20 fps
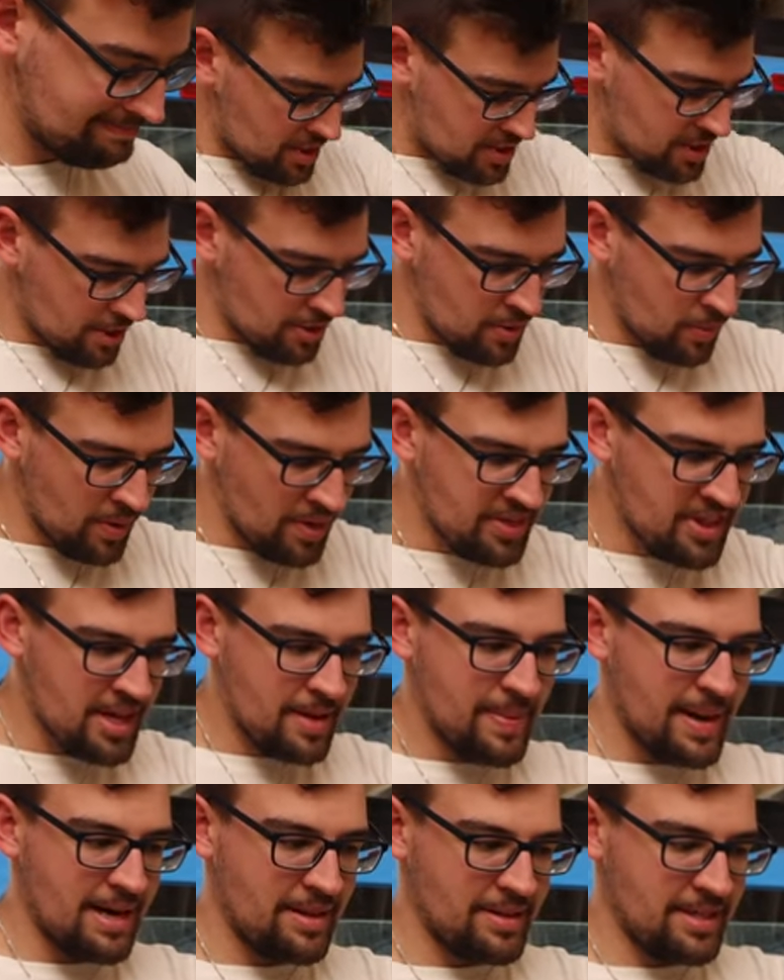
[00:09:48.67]
So the one
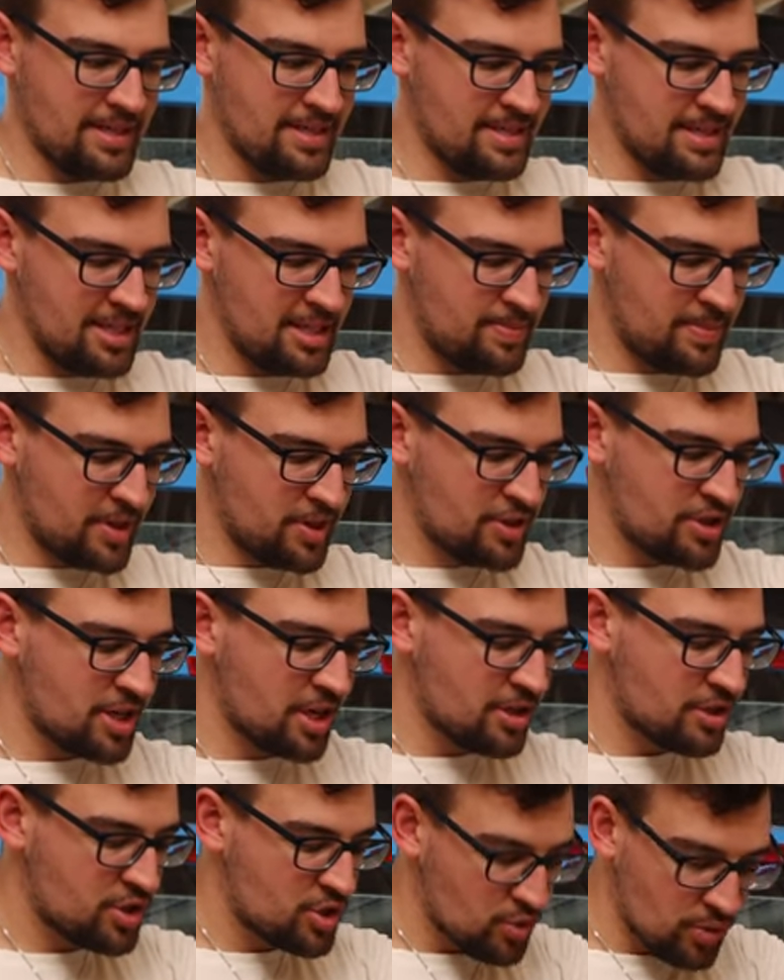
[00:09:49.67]
thing about this is because you
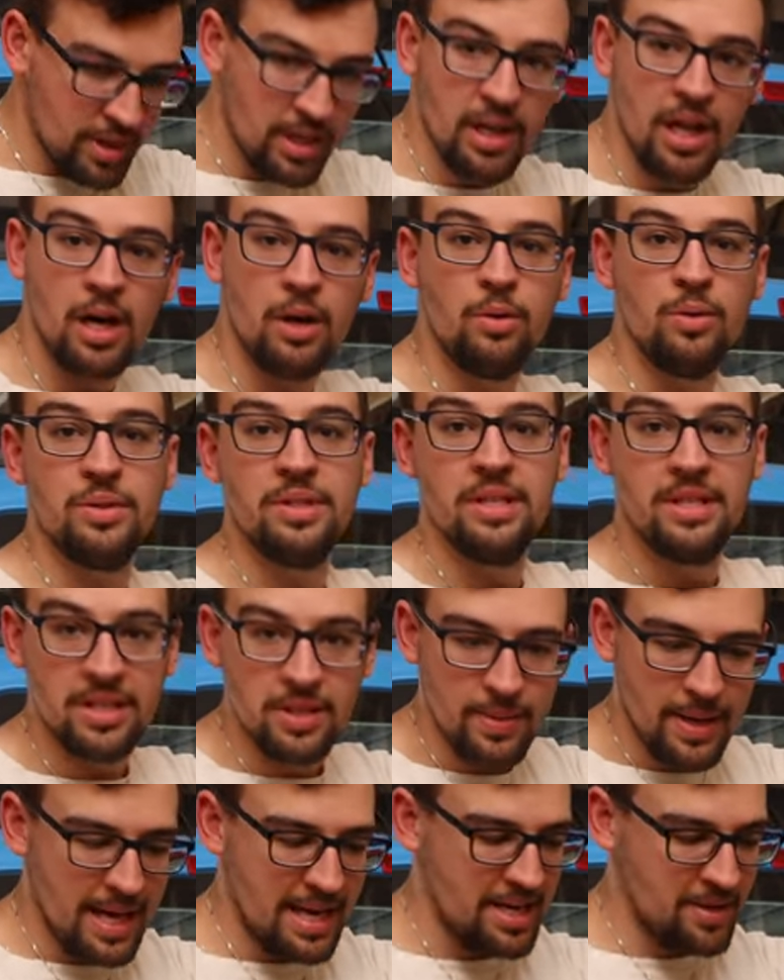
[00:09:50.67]
can't drill holes
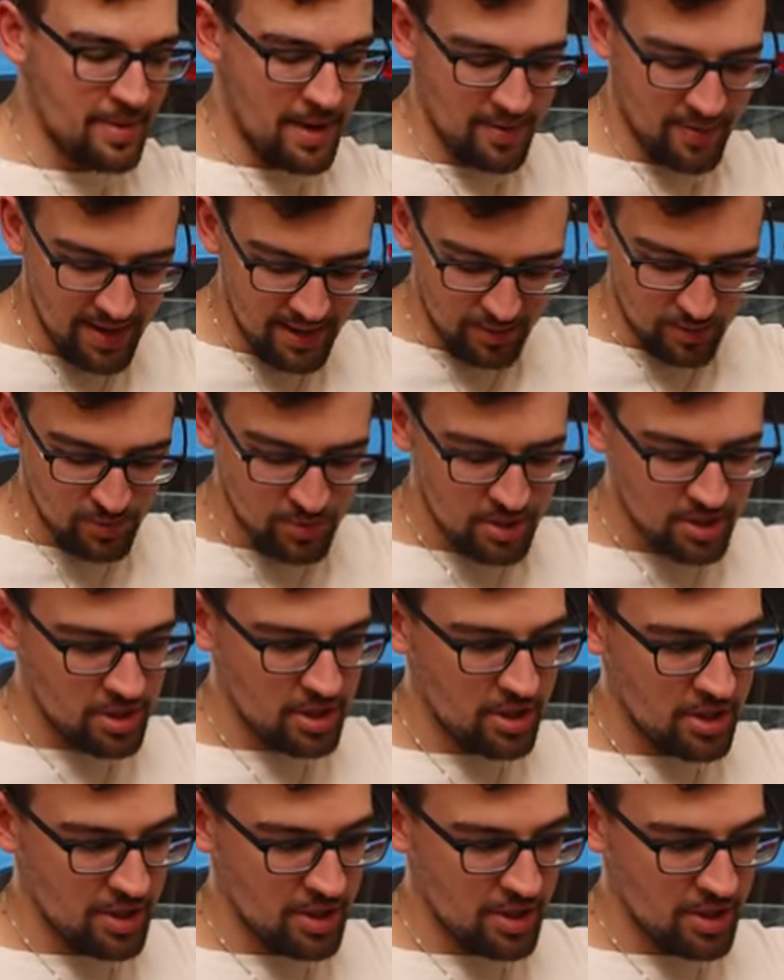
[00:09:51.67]
into it anywhere else,